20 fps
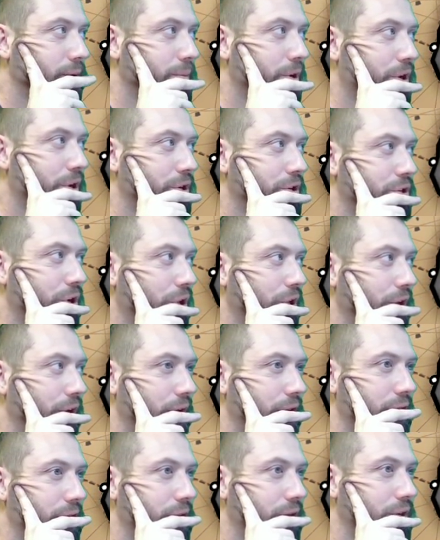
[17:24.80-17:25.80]
I'm going to
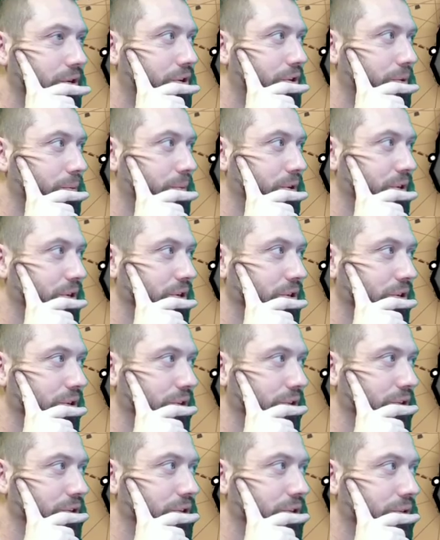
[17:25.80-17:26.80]
consolidate these two
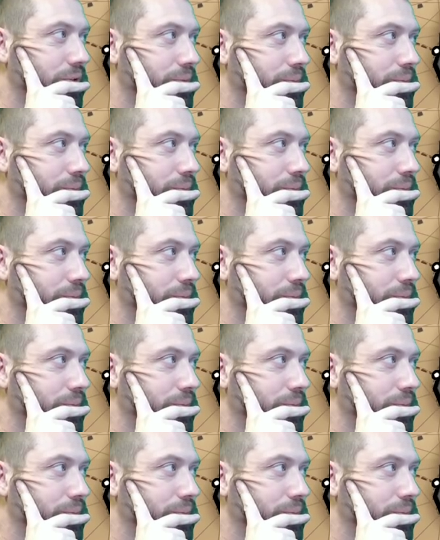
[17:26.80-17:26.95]
positions.